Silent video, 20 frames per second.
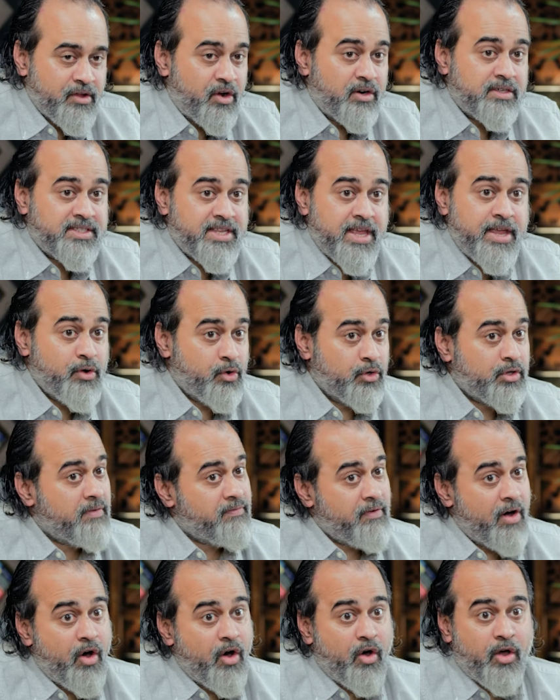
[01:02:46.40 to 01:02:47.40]
He is not saying,
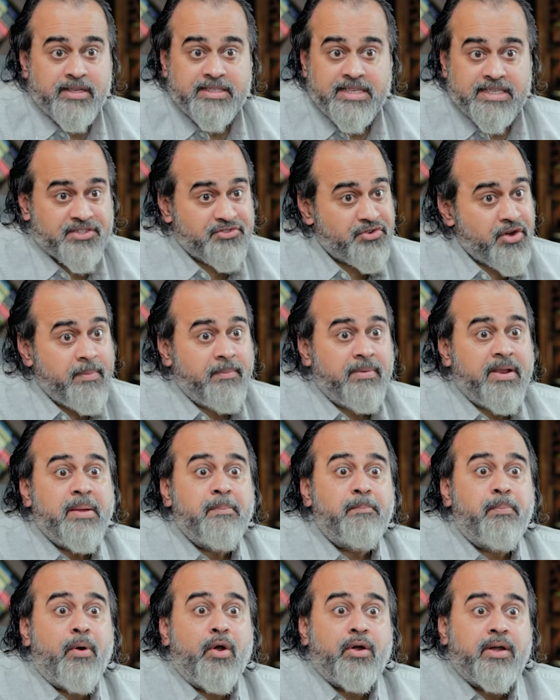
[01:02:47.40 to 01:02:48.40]
oh, the war is
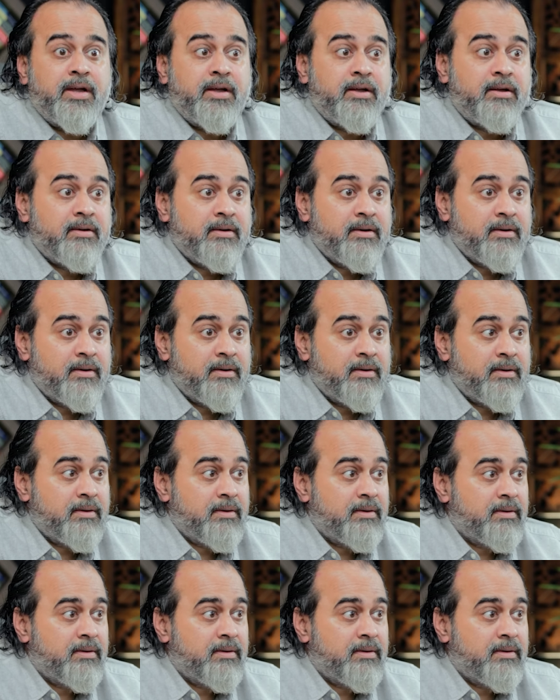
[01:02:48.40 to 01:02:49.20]
extremely important.